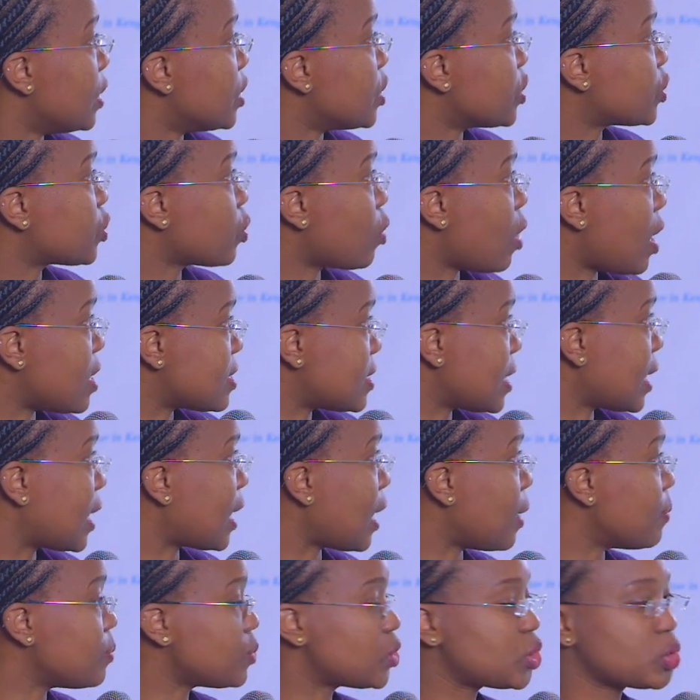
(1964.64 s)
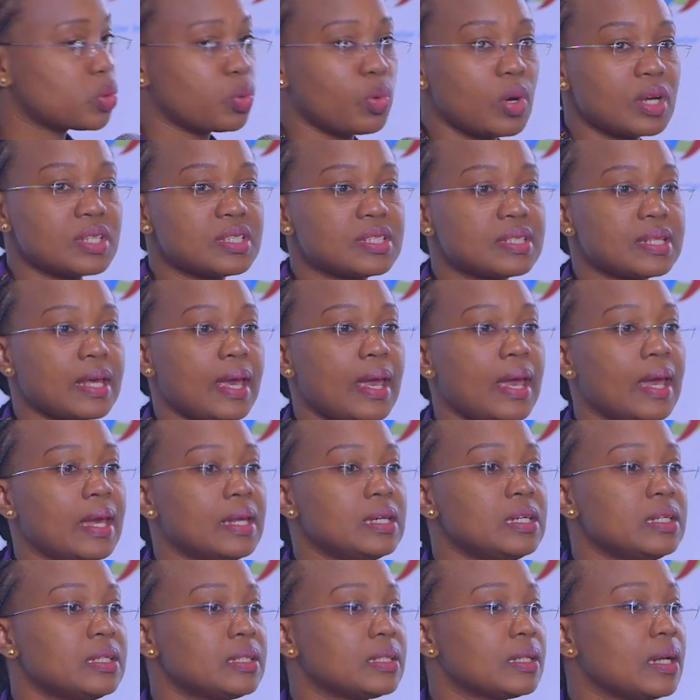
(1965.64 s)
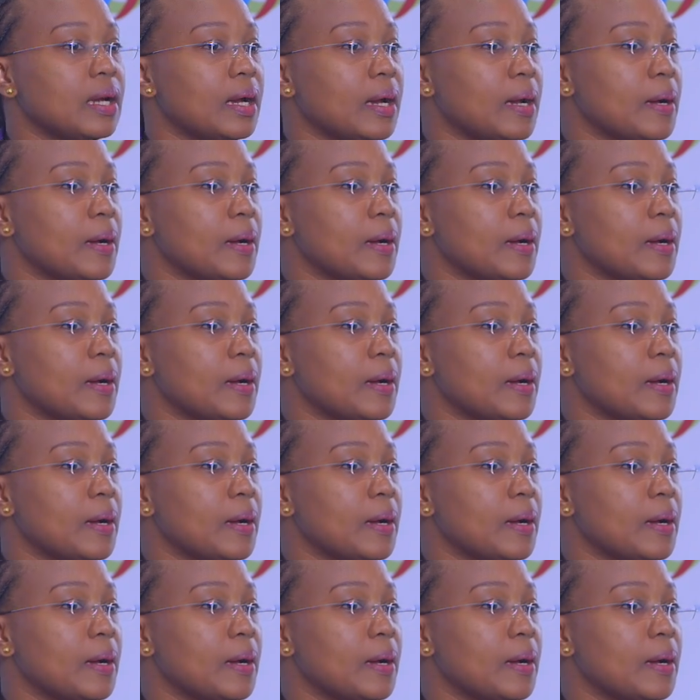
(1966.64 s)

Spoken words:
So as I come towards the end,